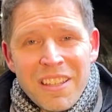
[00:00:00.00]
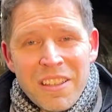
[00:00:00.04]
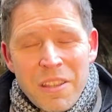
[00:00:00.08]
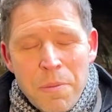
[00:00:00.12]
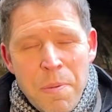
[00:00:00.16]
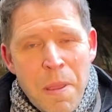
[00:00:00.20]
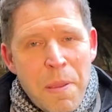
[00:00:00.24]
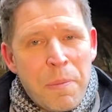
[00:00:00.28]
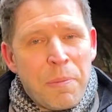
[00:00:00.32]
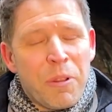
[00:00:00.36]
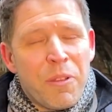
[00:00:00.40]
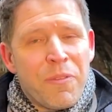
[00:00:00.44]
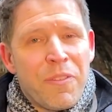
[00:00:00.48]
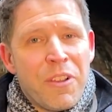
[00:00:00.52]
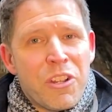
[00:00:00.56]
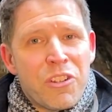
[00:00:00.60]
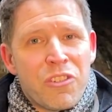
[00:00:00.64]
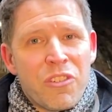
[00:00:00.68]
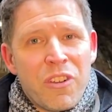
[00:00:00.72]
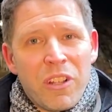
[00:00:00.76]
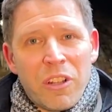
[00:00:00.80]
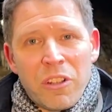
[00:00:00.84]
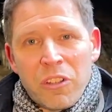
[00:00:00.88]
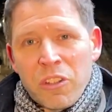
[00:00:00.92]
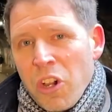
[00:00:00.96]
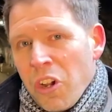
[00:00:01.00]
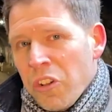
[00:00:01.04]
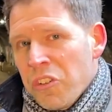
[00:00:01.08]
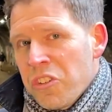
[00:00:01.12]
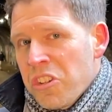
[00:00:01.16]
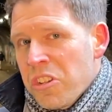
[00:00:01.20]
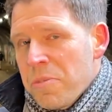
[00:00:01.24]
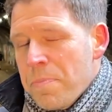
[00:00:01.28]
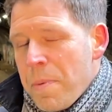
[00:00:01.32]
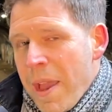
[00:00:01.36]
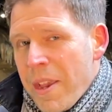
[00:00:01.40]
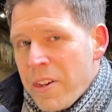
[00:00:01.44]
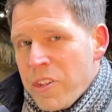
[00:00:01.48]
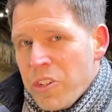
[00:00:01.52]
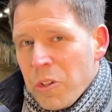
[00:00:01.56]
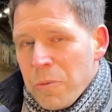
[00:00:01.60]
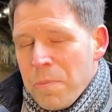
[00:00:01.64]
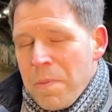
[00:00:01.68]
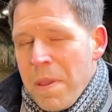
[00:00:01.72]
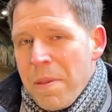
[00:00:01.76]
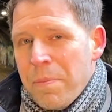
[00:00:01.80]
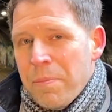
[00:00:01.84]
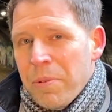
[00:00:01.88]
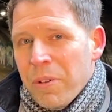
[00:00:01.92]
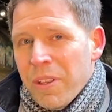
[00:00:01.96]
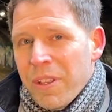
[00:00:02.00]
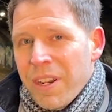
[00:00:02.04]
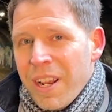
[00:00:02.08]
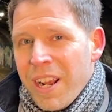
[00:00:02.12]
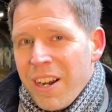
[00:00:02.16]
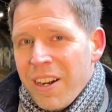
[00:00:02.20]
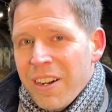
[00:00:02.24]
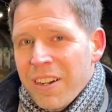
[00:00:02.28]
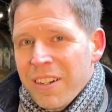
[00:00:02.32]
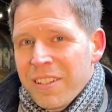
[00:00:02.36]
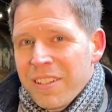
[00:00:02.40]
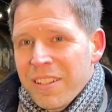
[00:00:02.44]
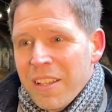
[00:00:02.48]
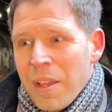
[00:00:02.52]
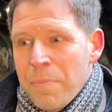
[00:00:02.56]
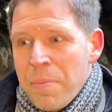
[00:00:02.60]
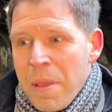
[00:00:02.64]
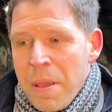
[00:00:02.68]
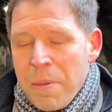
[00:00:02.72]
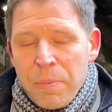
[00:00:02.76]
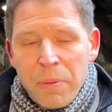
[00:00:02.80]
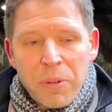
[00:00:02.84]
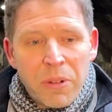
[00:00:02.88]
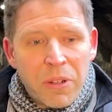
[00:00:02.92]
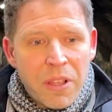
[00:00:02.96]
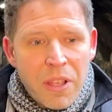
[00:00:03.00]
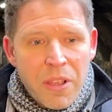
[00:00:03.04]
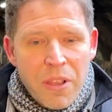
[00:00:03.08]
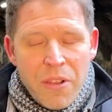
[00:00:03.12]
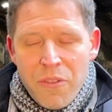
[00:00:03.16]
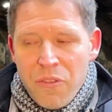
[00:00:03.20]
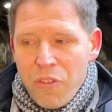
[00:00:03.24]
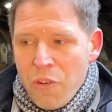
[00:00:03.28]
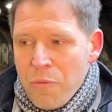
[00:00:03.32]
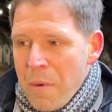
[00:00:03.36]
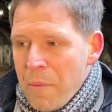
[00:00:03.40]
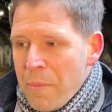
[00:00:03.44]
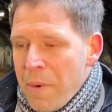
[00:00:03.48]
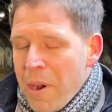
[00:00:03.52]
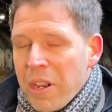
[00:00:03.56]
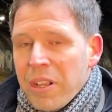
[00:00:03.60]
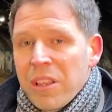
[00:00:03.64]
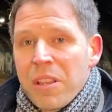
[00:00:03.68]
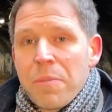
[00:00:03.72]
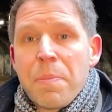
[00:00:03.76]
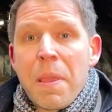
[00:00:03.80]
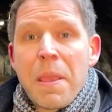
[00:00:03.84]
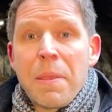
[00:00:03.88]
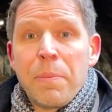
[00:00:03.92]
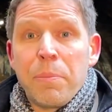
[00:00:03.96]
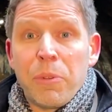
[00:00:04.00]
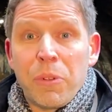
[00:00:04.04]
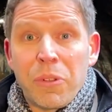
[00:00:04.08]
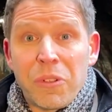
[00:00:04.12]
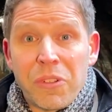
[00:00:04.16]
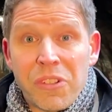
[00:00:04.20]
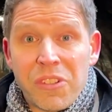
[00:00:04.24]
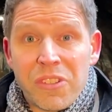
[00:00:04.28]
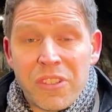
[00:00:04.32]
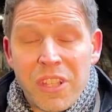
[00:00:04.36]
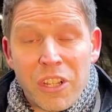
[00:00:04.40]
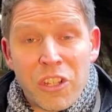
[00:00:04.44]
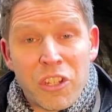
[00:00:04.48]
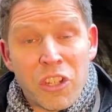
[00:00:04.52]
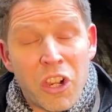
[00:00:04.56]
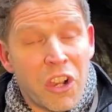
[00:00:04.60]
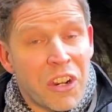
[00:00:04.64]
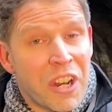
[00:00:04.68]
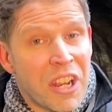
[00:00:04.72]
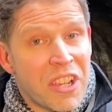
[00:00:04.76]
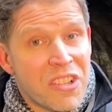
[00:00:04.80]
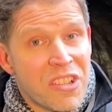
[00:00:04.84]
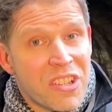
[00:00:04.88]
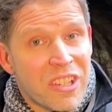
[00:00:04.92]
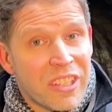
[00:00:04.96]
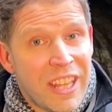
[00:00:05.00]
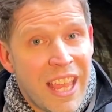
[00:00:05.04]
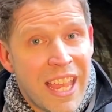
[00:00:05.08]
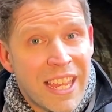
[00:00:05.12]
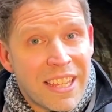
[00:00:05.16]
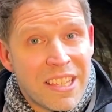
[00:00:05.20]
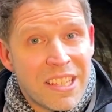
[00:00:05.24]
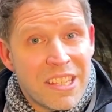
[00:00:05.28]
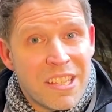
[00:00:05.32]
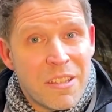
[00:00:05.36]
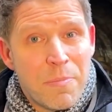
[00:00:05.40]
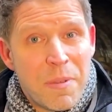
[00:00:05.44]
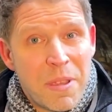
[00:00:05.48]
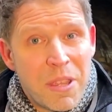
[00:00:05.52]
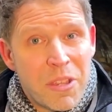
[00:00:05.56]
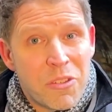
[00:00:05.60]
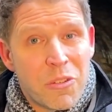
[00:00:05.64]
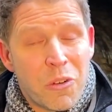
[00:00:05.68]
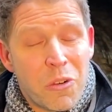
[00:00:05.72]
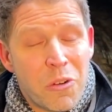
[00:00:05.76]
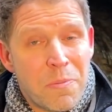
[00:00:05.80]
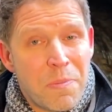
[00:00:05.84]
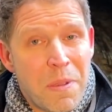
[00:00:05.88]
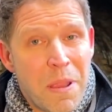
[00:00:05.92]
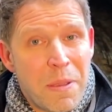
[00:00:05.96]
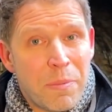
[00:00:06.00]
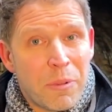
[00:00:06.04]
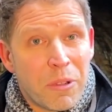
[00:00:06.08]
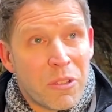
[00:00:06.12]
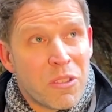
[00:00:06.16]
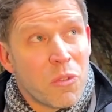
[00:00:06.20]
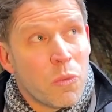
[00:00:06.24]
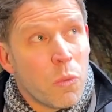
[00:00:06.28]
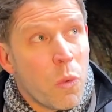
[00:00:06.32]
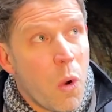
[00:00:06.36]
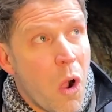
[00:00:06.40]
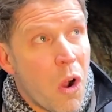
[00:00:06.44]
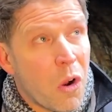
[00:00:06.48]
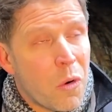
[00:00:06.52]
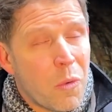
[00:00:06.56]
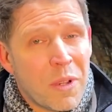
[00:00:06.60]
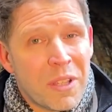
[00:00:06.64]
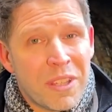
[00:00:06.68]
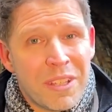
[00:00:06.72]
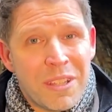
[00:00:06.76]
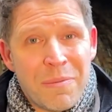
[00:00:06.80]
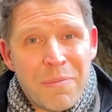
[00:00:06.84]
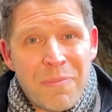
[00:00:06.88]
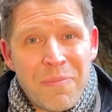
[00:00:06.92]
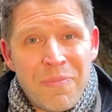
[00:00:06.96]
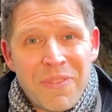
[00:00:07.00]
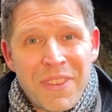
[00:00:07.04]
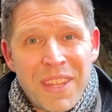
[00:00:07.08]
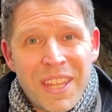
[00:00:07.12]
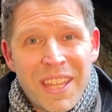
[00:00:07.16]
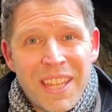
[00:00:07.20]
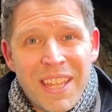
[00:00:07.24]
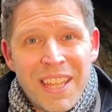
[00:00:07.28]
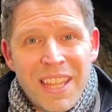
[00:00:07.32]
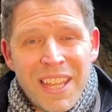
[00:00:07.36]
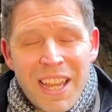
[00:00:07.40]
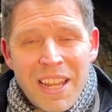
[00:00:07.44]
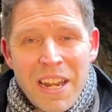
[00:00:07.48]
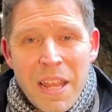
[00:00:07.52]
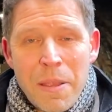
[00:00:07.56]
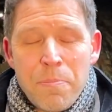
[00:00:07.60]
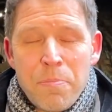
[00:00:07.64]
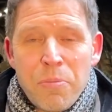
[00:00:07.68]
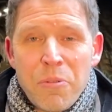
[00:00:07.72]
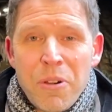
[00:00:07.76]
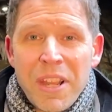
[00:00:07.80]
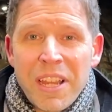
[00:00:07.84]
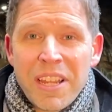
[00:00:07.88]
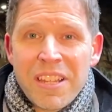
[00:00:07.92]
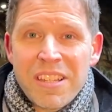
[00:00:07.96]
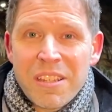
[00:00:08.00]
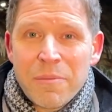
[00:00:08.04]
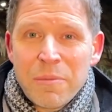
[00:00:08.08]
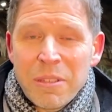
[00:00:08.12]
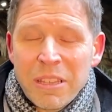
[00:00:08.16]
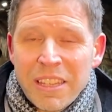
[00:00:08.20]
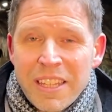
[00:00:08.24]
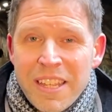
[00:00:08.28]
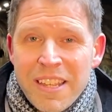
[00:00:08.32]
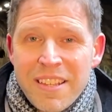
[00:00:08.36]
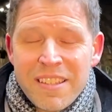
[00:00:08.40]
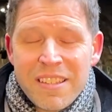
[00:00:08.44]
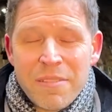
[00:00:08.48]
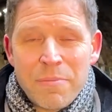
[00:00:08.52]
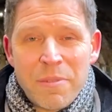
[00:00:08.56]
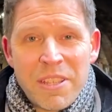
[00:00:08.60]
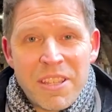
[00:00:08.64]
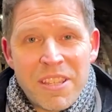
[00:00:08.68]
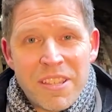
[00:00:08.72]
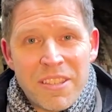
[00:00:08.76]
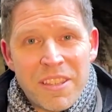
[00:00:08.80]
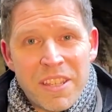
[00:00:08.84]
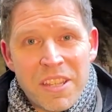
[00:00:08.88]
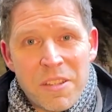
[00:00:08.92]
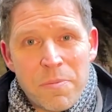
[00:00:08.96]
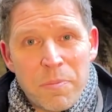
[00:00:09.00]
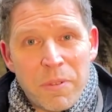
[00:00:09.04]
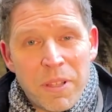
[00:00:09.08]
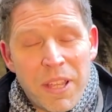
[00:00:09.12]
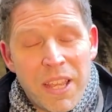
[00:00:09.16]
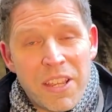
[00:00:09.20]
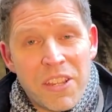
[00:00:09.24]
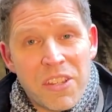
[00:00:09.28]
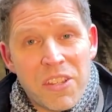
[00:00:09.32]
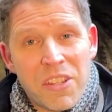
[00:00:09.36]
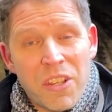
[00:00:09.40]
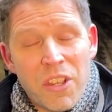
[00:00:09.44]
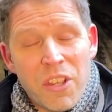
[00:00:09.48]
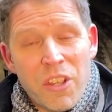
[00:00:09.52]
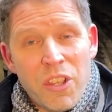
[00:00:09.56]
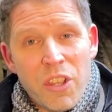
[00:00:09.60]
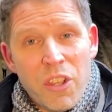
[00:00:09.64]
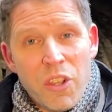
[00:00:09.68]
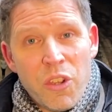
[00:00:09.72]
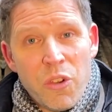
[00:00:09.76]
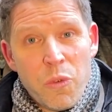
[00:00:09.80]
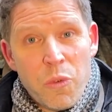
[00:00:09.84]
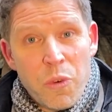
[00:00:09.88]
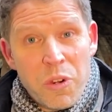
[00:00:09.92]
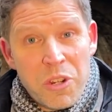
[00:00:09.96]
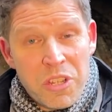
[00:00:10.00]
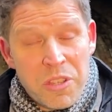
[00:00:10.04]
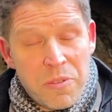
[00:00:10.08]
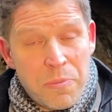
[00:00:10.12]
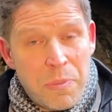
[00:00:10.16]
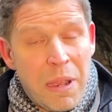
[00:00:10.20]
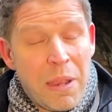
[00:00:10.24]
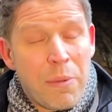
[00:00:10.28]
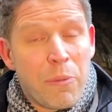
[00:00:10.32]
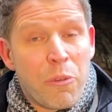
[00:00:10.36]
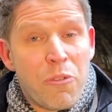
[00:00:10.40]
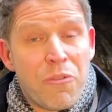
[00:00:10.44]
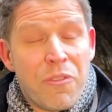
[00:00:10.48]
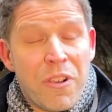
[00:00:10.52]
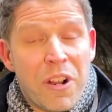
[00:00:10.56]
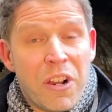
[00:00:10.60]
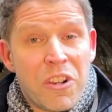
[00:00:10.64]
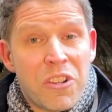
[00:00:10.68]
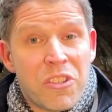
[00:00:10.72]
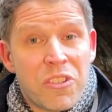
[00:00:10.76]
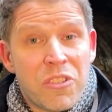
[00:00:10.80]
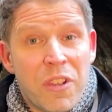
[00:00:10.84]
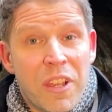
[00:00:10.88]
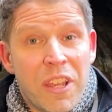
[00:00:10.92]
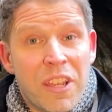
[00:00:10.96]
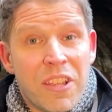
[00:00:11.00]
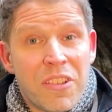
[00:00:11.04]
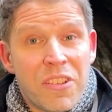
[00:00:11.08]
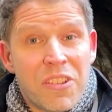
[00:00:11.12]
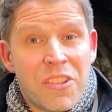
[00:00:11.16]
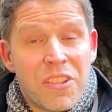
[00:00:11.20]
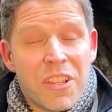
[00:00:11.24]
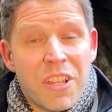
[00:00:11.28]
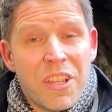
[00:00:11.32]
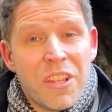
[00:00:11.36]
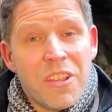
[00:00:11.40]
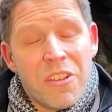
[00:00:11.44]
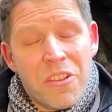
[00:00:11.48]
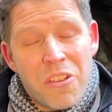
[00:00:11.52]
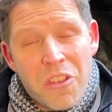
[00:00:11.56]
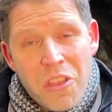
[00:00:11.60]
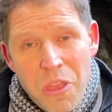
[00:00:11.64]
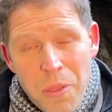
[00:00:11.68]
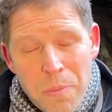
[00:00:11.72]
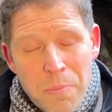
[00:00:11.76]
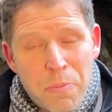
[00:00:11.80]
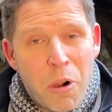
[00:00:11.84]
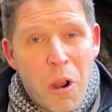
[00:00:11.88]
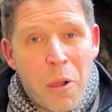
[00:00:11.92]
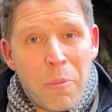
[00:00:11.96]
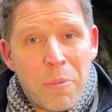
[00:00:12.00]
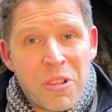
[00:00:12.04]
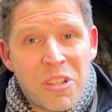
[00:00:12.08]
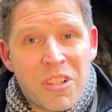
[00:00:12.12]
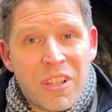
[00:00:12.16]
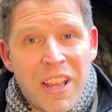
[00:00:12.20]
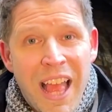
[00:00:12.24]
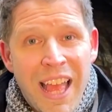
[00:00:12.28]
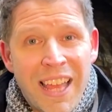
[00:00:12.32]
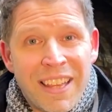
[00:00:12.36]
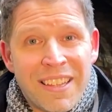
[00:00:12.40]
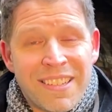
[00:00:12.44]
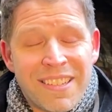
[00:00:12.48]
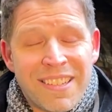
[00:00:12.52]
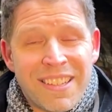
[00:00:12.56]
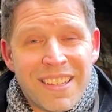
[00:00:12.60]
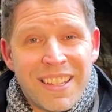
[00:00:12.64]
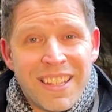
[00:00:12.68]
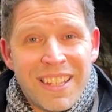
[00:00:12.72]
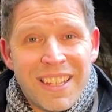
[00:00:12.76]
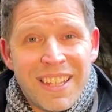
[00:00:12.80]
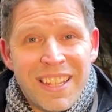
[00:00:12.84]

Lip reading: The people of Israel, God's special people on earth, a people from among the peoples that God has selected to be his own people, to walk with him. And he brings them and leads them into this place, which the Bible refers to as the promised lands.